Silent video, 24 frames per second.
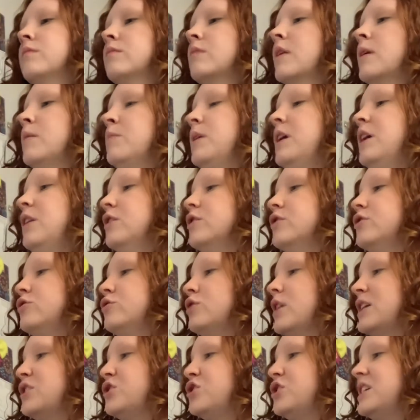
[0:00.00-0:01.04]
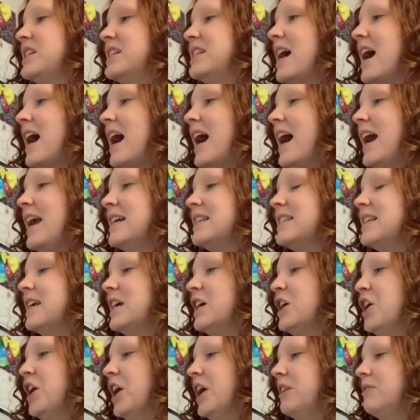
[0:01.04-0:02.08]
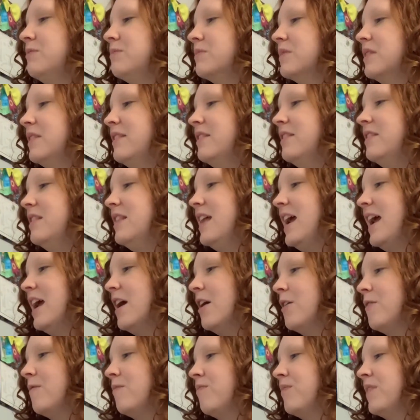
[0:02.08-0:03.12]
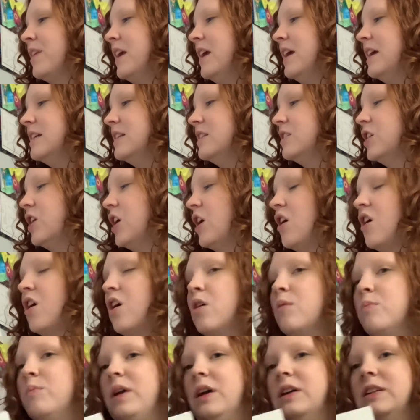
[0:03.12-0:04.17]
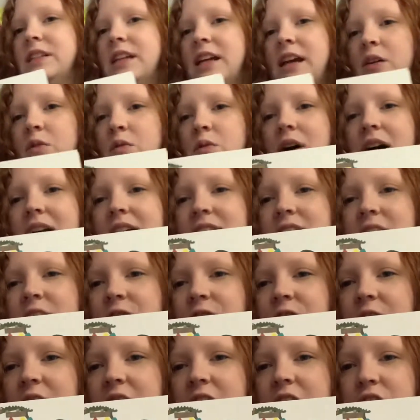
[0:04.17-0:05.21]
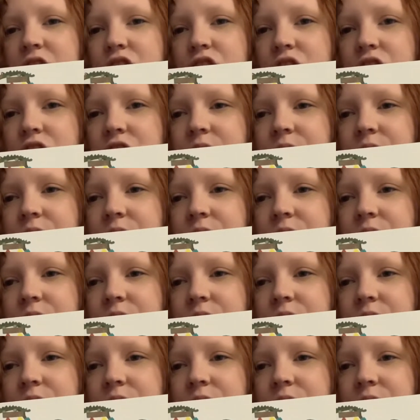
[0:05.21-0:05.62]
Peter stretched as high as he could. There, his tall building was finished.